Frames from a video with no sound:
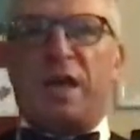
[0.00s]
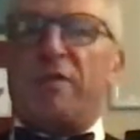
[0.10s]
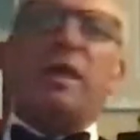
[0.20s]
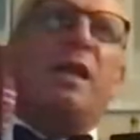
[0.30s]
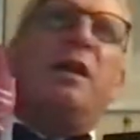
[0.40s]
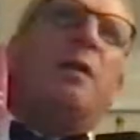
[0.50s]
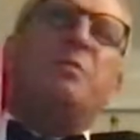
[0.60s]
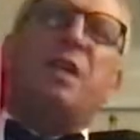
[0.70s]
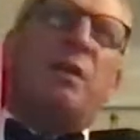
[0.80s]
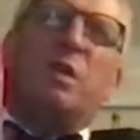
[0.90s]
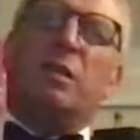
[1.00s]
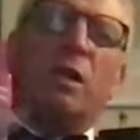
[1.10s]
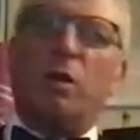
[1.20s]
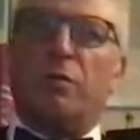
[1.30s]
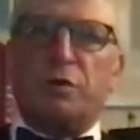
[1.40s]
I think it ended up taking me a
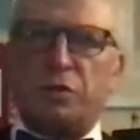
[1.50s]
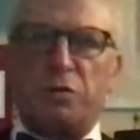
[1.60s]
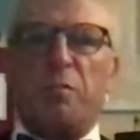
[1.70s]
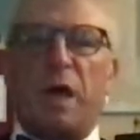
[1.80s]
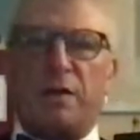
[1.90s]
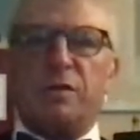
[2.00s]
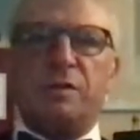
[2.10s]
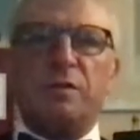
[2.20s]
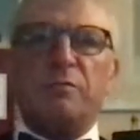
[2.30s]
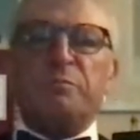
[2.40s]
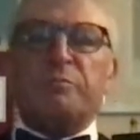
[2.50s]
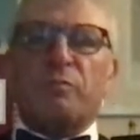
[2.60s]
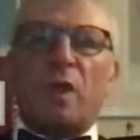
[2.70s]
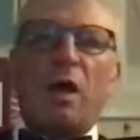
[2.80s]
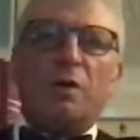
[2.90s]
little over 2 months
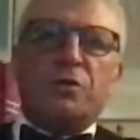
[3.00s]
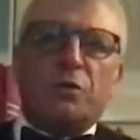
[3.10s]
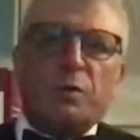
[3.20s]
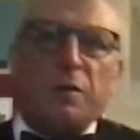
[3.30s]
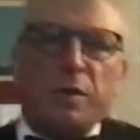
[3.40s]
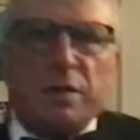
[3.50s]
to read the